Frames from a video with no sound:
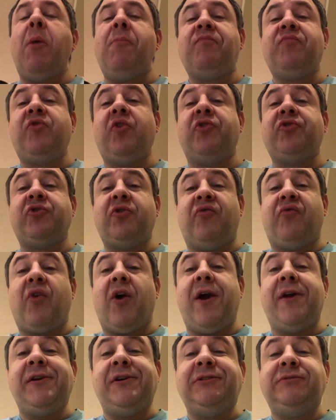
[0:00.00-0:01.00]
It's also a
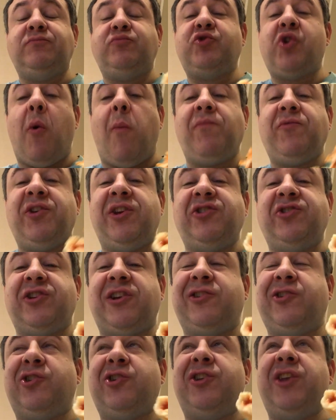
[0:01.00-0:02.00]
Friday, so today's
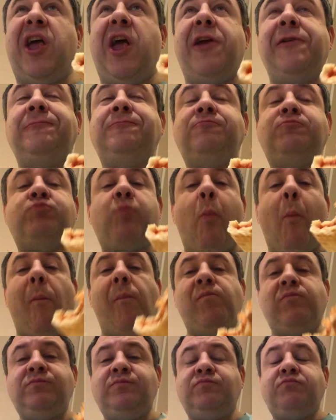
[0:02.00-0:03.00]
like a good day.
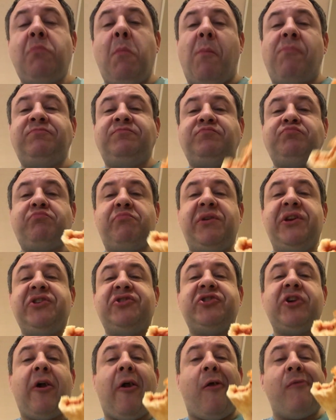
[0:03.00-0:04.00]

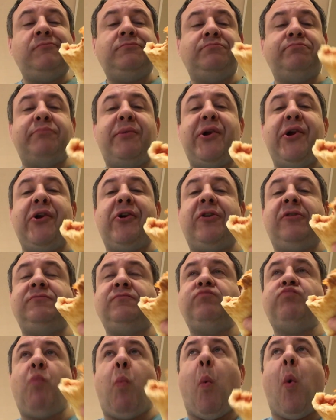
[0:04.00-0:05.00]
Pizza, beer,
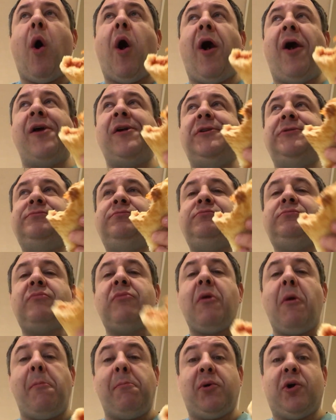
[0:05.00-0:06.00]
wine,
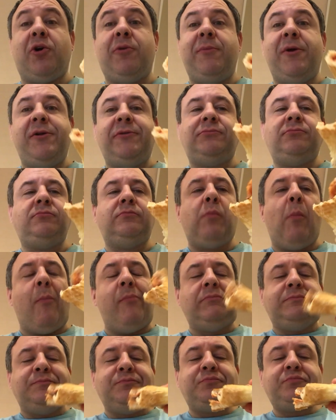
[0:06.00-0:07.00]
bourbon,
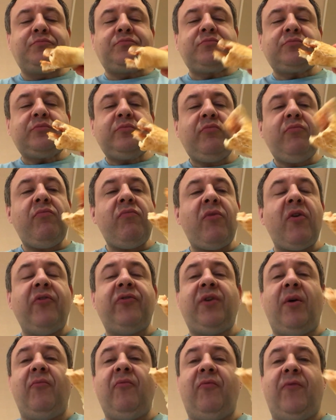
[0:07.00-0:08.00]

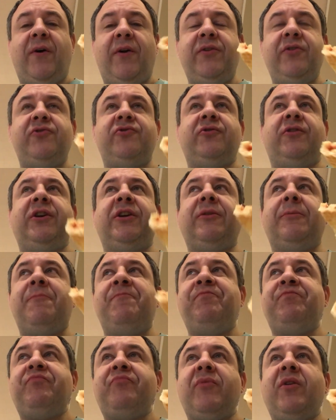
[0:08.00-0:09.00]
something fun to drink.
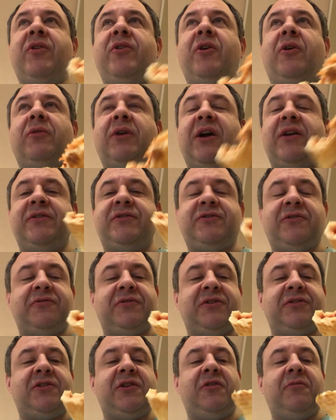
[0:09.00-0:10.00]
You know, kind of
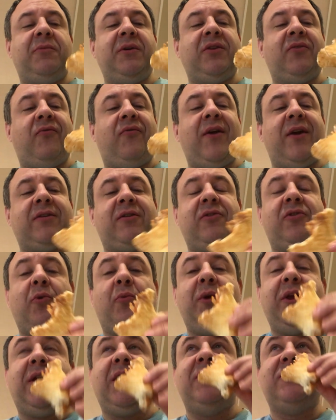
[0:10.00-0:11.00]
start to celebrate the fact that the
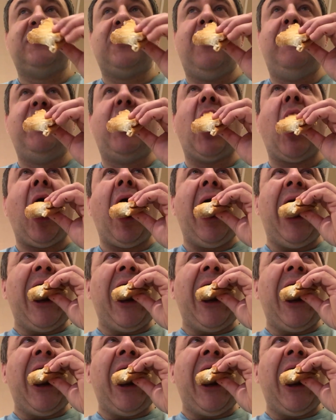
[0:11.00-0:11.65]
weekend's coming.